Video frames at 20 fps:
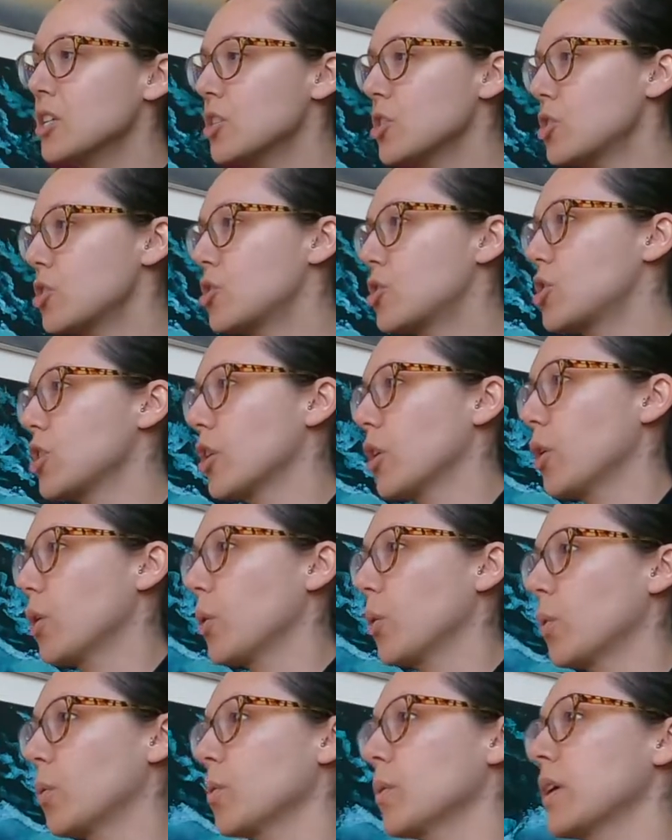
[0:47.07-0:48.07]

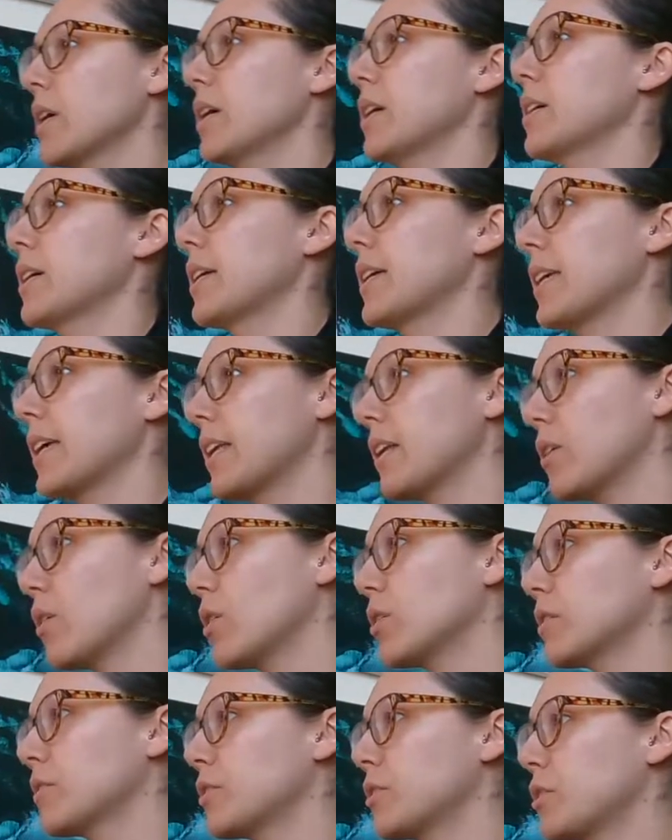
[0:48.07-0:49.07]
So I get all of